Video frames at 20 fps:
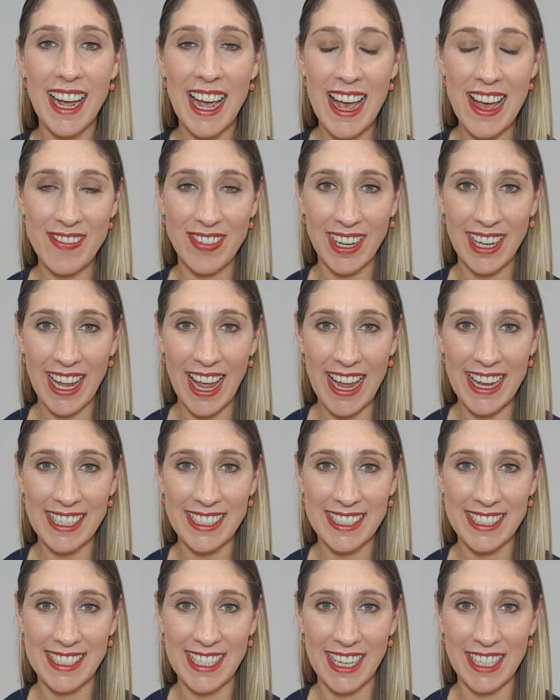I have a
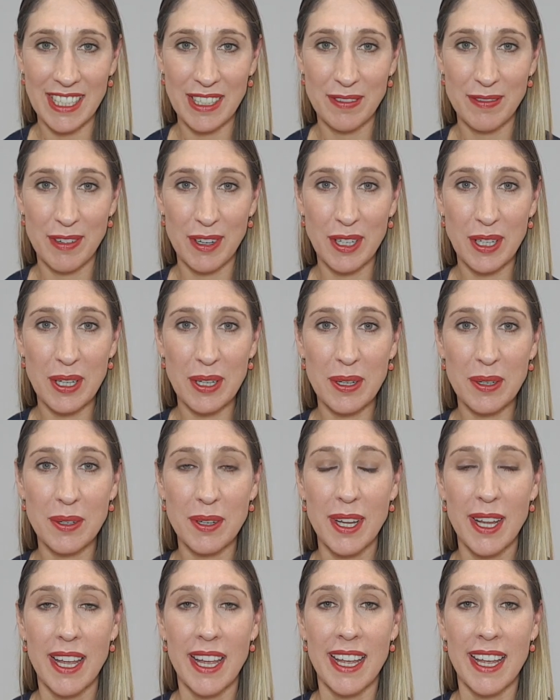case study for you.